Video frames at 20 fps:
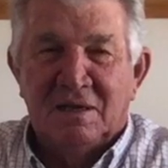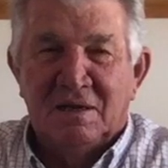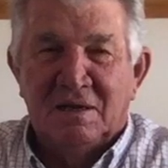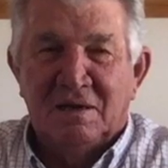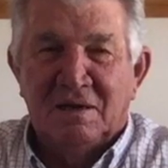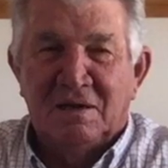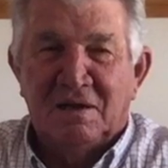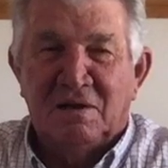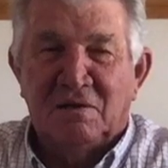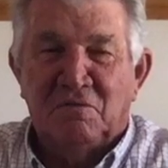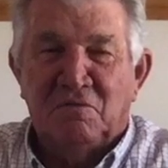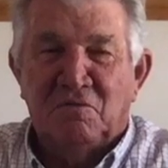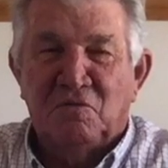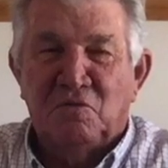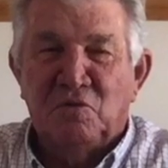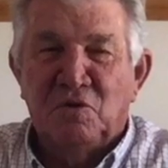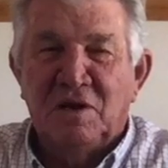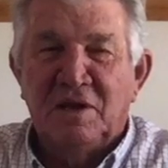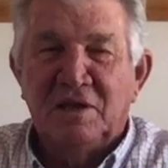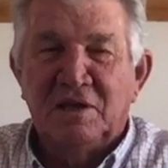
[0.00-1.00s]
not
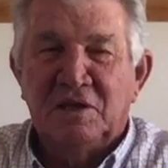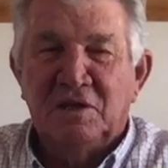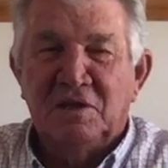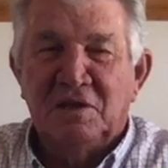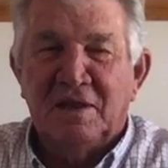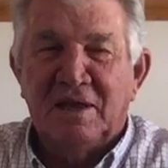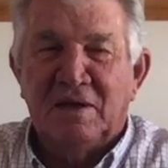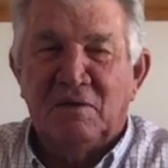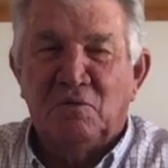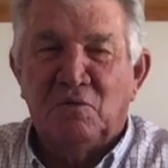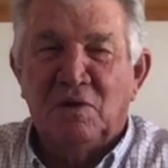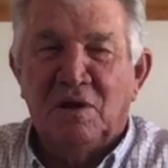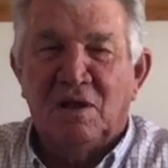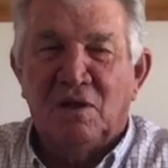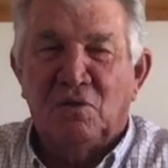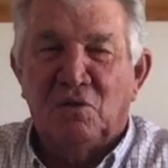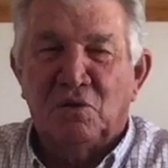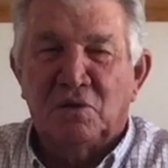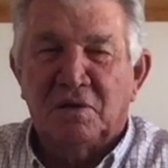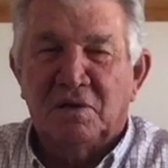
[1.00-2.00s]
really that well
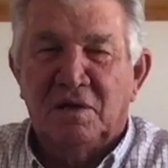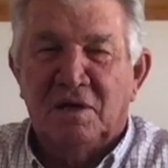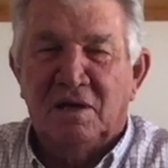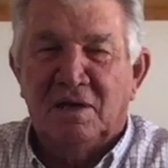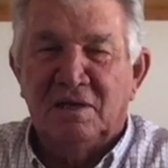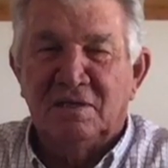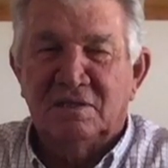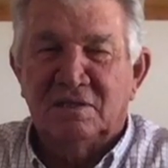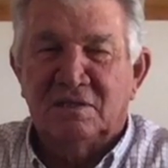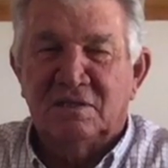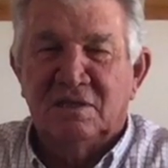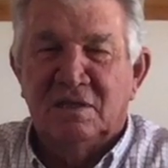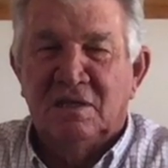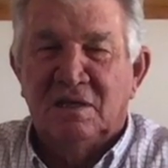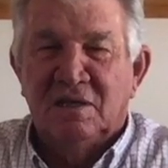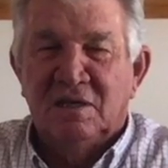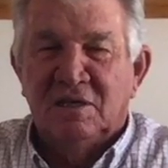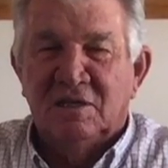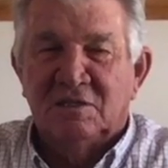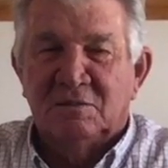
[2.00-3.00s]
organized,
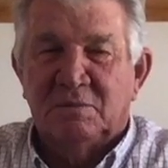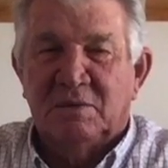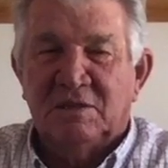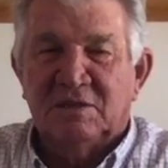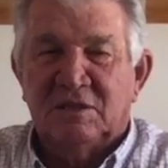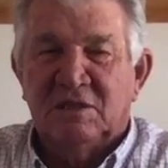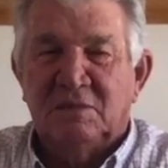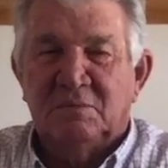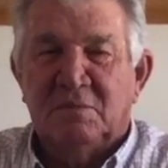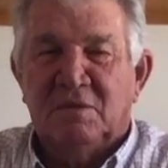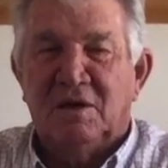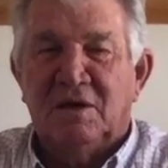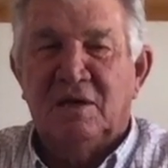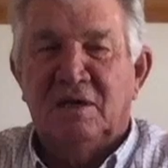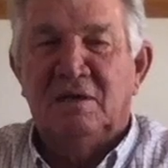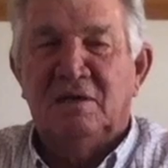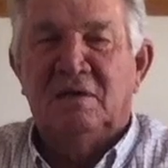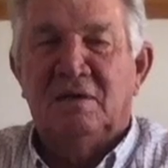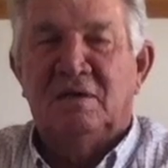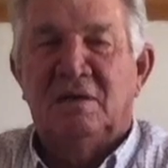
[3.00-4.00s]
especially in
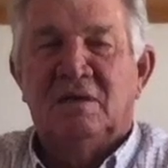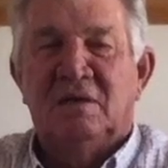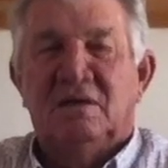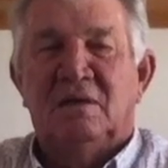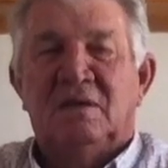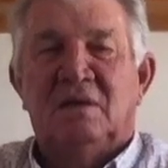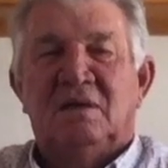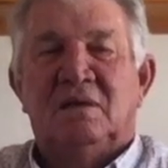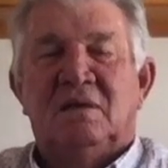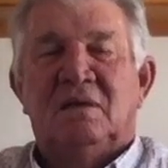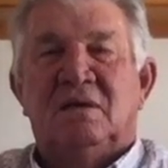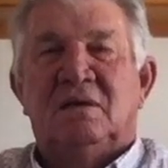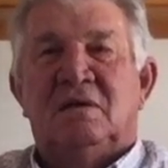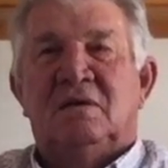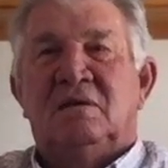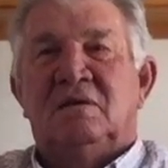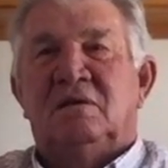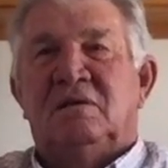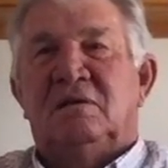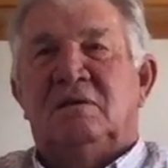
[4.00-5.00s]
my
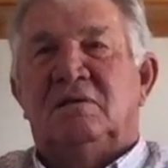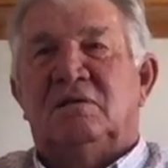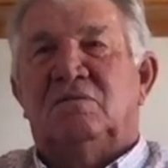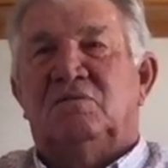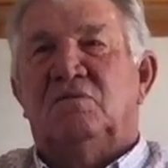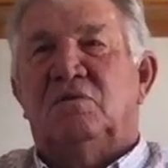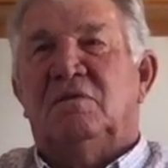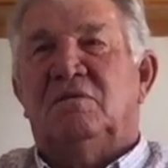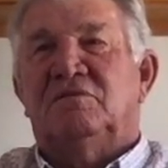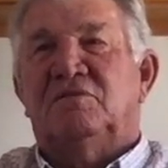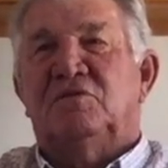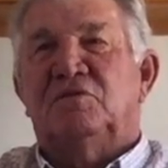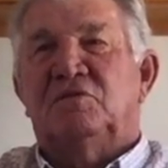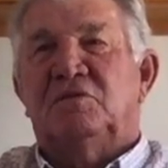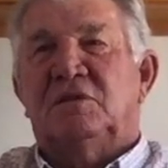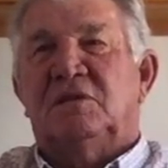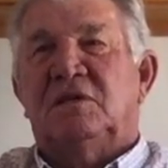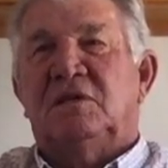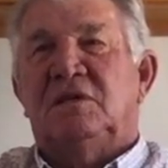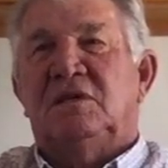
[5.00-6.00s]
12,
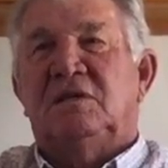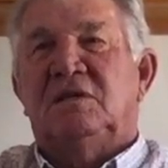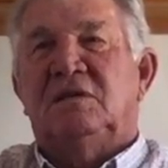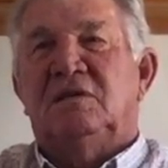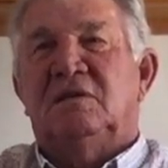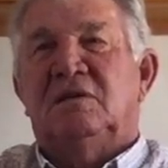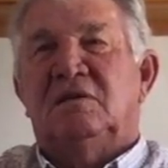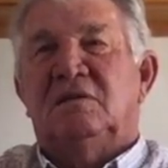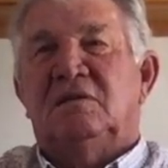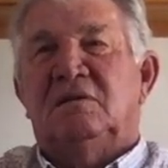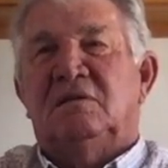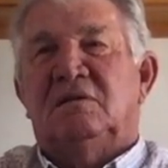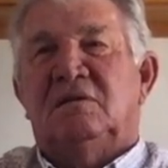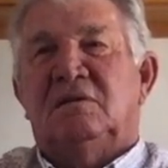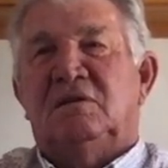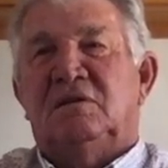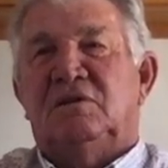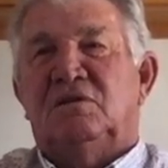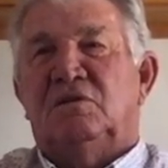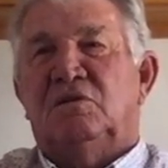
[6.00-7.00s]

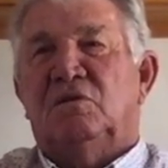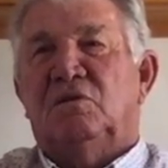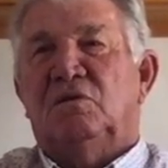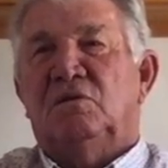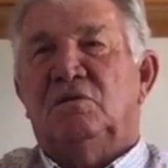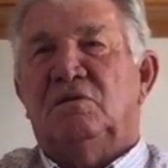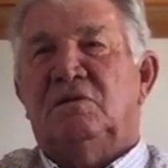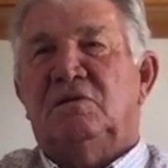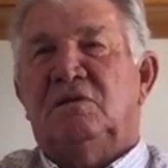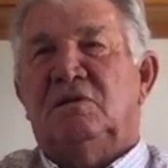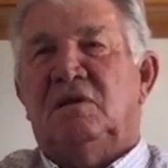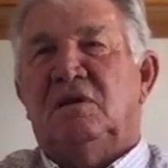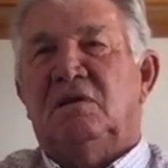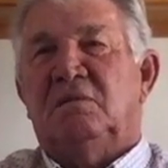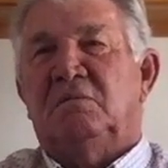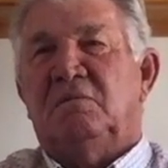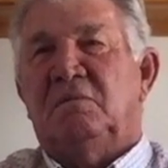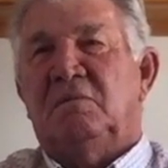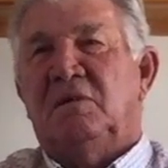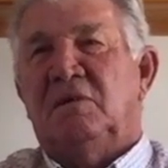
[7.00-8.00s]
13-year-old
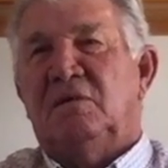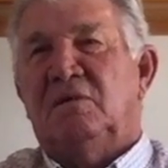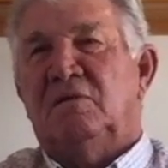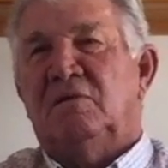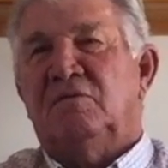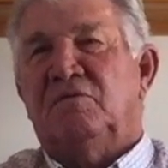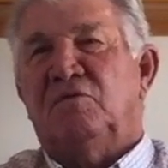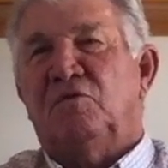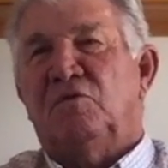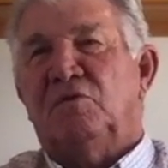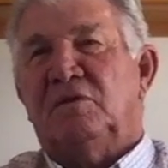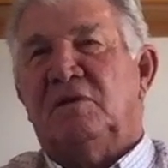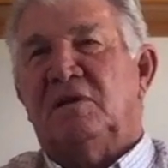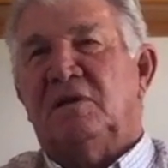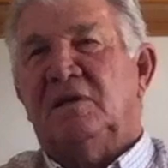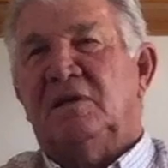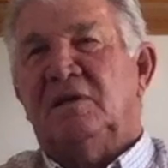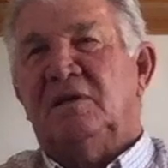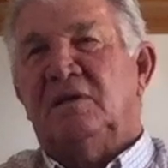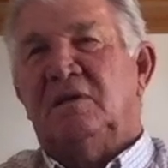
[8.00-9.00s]
era,
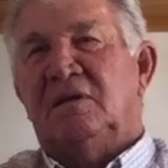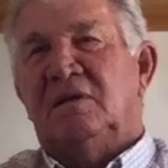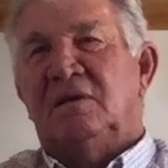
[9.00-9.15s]
14.